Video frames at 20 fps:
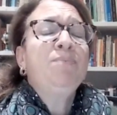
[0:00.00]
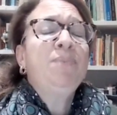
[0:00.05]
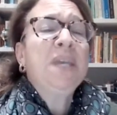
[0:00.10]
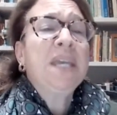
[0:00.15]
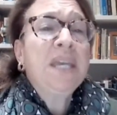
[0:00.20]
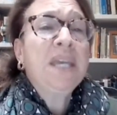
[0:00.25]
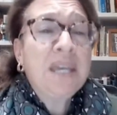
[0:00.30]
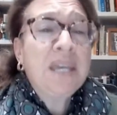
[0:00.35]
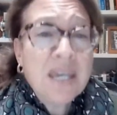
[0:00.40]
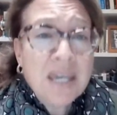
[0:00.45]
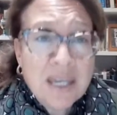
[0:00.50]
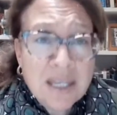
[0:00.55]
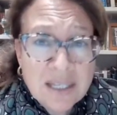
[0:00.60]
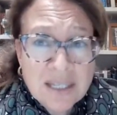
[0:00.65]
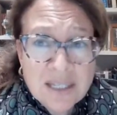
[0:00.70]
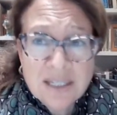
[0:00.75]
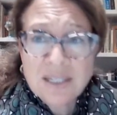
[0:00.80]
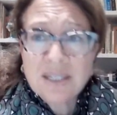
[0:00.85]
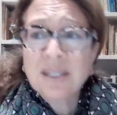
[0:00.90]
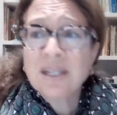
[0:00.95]

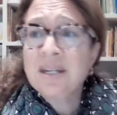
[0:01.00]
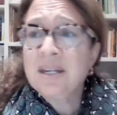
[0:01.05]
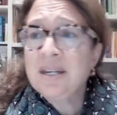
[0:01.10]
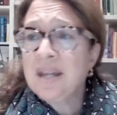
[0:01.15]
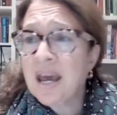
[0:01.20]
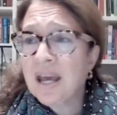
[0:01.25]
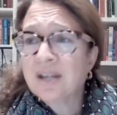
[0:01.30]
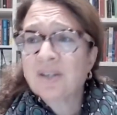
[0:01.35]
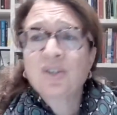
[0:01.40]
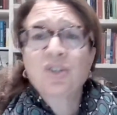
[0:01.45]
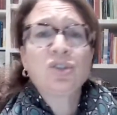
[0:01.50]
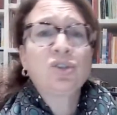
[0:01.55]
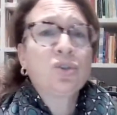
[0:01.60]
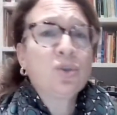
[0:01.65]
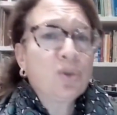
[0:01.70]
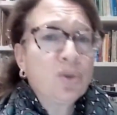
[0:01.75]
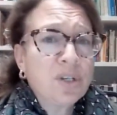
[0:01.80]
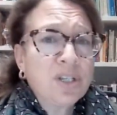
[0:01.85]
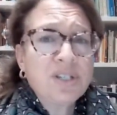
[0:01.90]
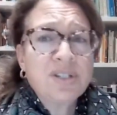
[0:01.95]
begins the
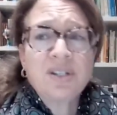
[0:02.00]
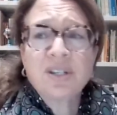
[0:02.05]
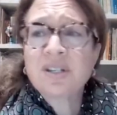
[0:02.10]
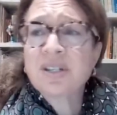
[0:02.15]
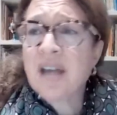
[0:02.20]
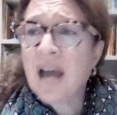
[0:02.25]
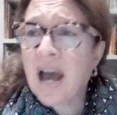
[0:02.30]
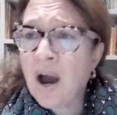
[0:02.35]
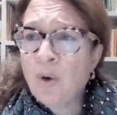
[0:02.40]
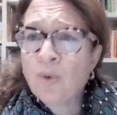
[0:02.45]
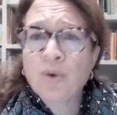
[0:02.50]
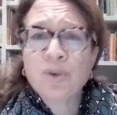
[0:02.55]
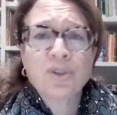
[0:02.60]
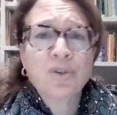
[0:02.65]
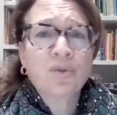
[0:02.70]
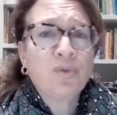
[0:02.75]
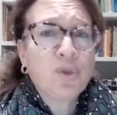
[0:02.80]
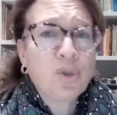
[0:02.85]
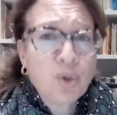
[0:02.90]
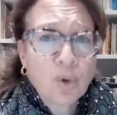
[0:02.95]
next 36
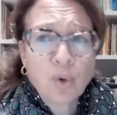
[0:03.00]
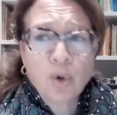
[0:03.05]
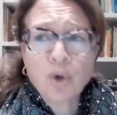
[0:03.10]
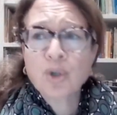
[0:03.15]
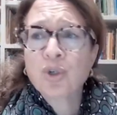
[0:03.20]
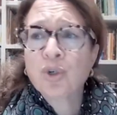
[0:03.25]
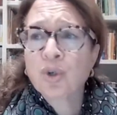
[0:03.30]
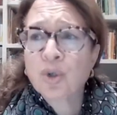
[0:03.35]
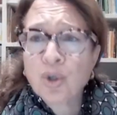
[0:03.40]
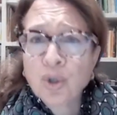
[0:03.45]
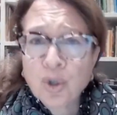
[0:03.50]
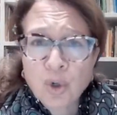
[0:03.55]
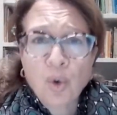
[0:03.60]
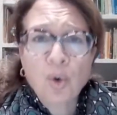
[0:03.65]
hours of torture,